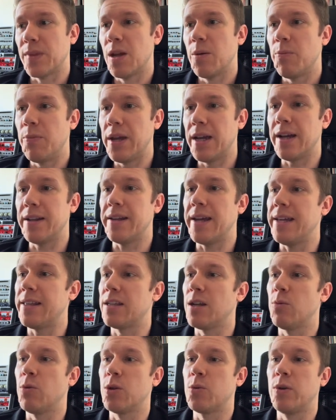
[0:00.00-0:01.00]
bigger
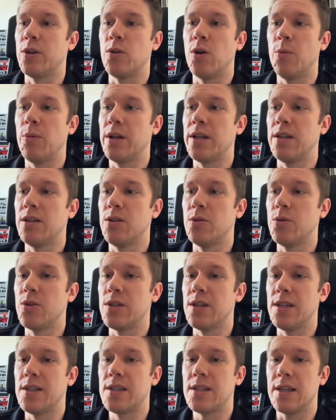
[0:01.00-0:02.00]
data, what we normally
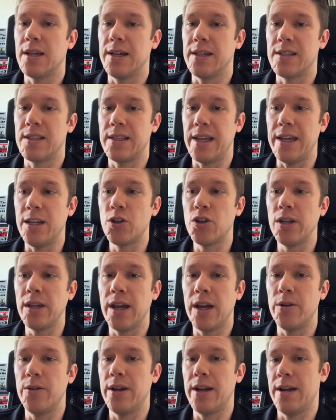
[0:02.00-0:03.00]
use is a staging
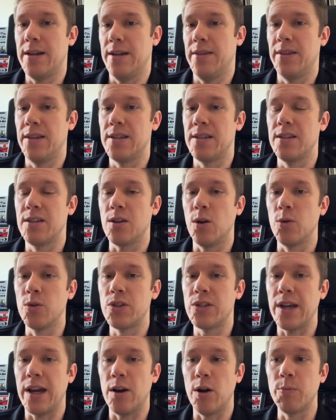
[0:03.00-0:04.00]
area, and this is
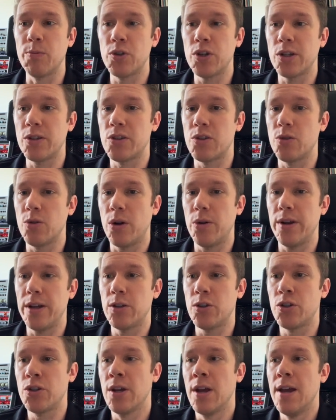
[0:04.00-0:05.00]
OCI object
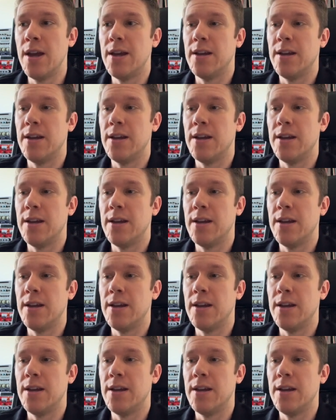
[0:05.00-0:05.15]
storage.